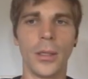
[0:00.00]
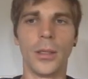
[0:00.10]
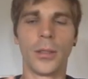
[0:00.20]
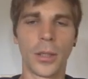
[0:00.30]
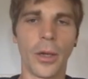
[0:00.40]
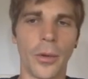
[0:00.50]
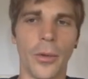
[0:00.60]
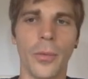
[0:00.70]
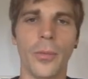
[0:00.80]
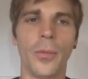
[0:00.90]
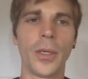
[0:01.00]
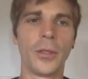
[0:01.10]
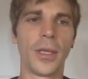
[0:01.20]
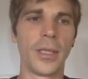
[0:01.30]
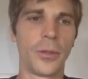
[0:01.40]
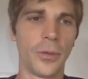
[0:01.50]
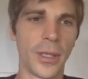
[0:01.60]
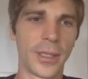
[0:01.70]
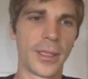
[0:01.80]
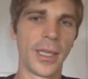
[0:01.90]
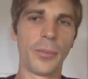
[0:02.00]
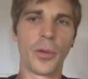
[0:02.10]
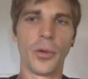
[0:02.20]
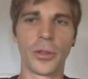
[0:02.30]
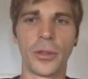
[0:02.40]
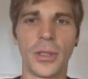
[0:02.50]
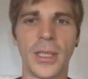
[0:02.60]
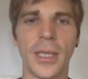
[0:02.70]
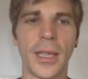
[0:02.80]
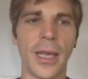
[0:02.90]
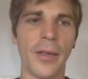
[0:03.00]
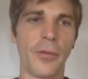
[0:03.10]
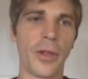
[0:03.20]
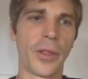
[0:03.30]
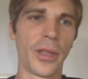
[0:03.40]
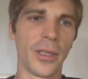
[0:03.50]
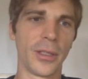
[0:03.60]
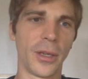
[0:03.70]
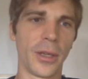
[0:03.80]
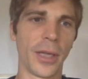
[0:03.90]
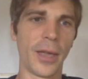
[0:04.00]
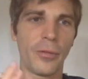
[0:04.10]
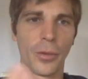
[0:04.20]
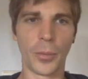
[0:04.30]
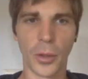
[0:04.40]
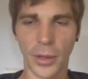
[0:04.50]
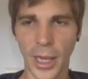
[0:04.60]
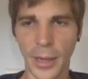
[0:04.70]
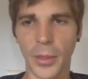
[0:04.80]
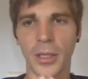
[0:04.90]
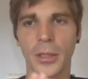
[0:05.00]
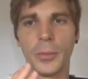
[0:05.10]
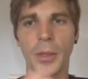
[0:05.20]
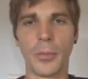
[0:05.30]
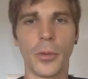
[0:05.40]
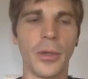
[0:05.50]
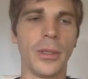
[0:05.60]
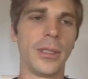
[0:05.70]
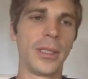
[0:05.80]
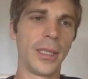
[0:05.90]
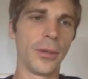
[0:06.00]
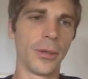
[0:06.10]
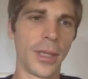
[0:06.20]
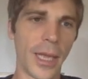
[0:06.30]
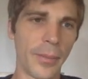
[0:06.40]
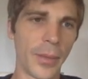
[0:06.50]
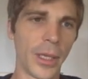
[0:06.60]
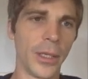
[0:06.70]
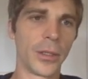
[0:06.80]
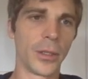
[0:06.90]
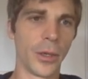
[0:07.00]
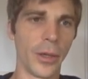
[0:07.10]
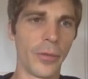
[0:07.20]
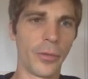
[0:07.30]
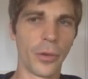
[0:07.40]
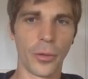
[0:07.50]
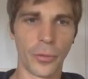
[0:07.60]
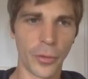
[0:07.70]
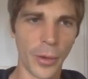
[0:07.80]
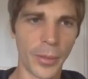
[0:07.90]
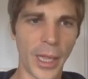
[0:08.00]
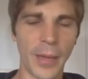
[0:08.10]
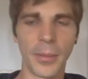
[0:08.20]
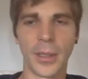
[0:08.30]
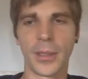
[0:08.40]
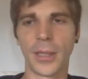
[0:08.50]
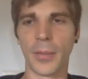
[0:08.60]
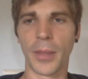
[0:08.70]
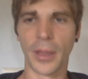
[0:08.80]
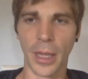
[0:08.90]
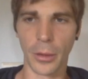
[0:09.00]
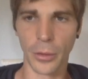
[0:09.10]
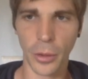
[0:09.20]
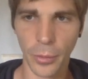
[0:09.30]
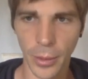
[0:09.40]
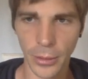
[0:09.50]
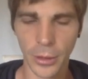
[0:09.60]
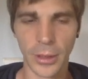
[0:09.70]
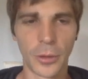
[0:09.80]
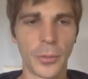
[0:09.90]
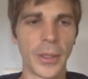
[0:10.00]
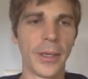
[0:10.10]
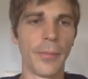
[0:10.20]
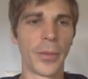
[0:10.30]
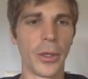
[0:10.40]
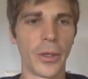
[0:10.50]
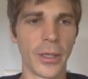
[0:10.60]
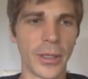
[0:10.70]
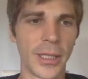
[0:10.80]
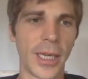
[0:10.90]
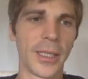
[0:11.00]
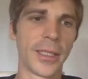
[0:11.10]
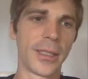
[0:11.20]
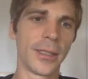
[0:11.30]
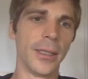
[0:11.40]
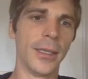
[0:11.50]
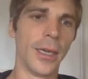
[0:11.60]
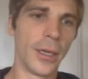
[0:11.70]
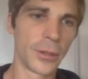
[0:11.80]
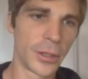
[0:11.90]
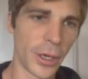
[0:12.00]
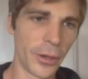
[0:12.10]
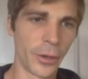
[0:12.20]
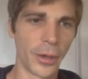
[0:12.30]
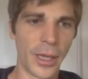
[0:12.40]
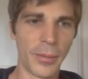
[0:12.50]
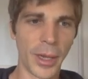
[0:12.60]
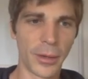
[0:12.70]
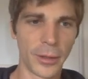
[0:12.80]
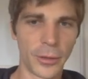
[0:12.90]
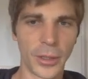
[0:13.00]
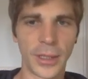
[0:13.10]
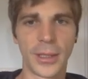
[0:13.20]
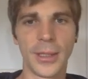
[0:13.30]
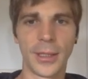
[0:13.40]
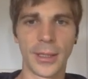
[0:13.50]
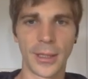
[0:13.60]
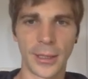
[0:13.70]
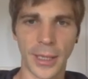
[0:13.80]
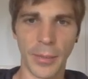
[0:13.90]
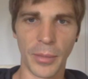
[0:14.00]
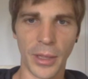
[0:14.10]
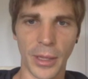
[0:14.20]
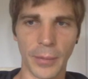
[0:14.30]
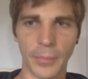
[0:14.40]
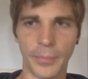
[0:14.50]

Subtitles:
So once you get to this step, you want to check that everything is okay from your name, because people will see your name. So if your from name is something that you don't want it to be, you can change it. Also, your email address, this is the same thing.